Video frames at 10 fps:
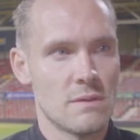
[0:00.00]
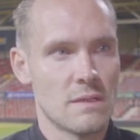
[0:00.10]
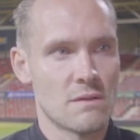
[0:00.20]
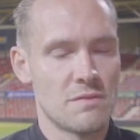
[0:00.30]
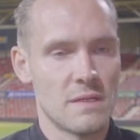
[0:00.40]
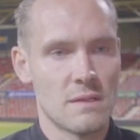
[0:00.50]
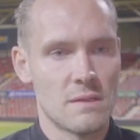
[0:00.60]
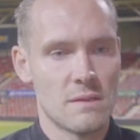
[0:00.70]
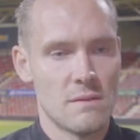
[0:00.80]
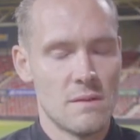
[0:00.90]
And I
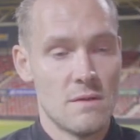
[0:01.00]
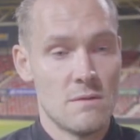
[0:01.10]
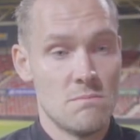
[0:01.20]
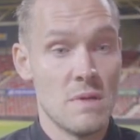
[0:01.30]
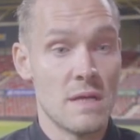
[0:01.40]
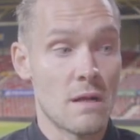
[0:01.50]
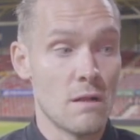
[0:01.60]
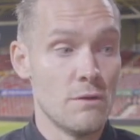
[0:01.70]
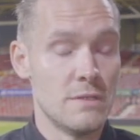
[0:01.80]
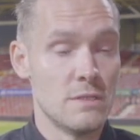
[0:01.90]
think, me
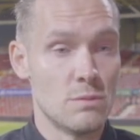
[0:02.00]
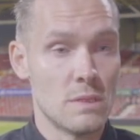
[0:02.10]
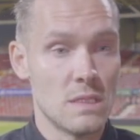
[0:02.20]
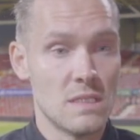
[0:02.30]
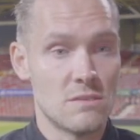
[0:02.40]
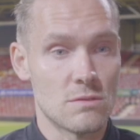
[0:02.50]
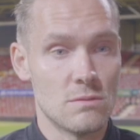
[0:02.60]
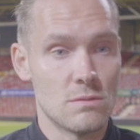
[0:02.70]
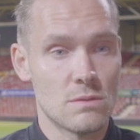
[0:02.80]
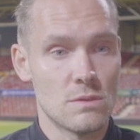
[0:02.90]
included, we need
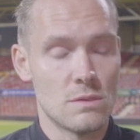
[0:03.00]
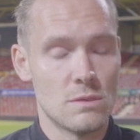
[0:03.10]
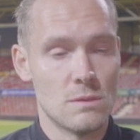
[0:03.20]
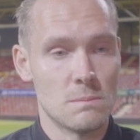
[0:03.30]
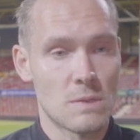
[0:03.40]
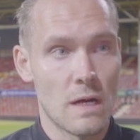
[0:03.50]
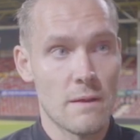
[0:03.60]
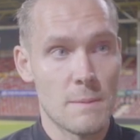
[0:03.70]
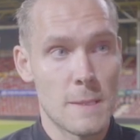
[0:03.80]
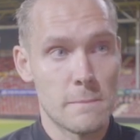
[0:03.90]
to cut
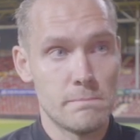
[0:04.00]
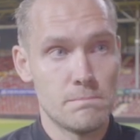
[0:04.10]
them out.